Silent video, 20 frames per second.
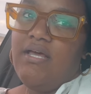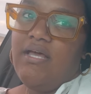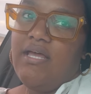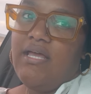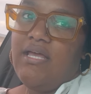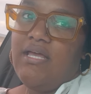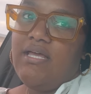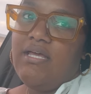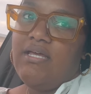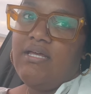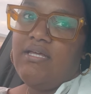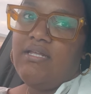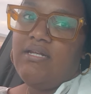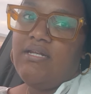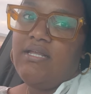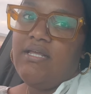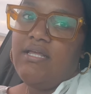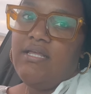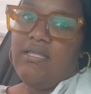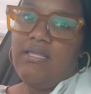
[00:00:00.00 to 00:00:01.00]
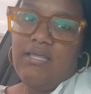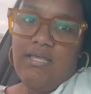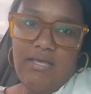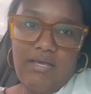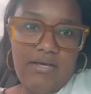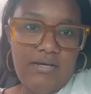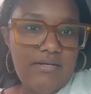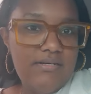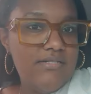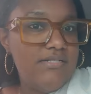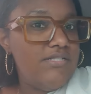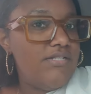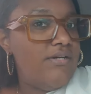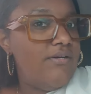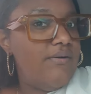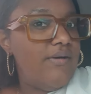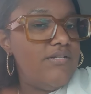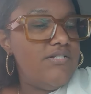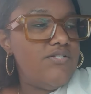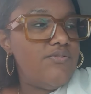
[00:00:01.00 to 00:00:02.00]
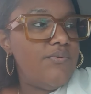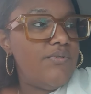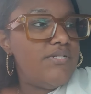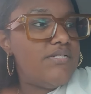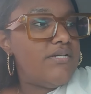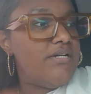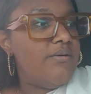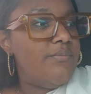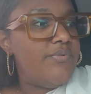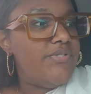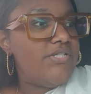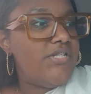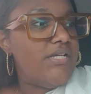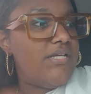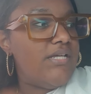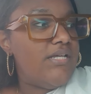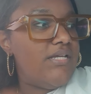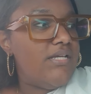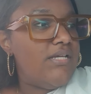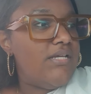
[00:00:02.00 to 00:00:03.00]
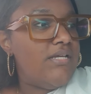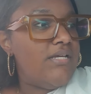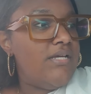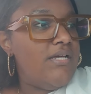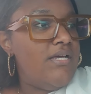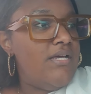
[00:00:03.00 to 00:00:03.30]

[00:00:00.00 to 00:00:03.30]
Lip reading: And yeah, so I just wanted to come and check in.